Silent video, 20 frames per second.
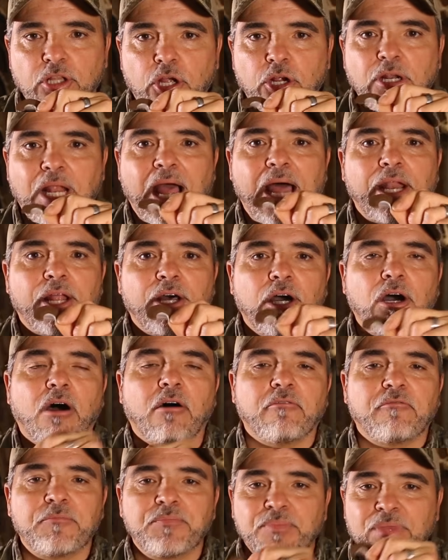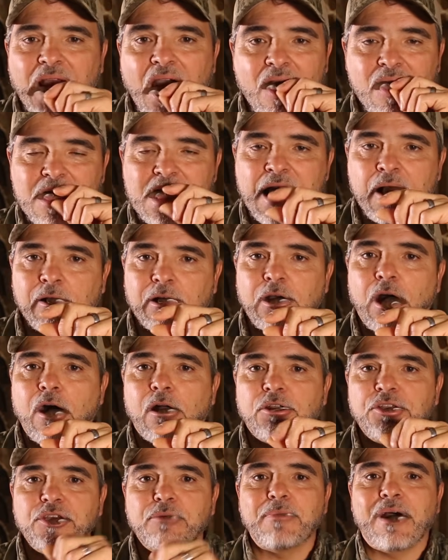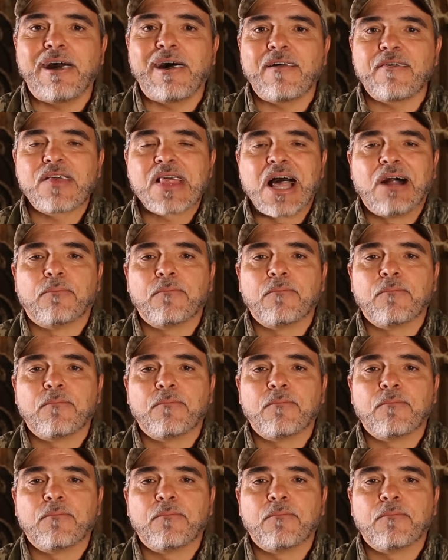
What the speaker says: learn how to huff. Call in your mouth,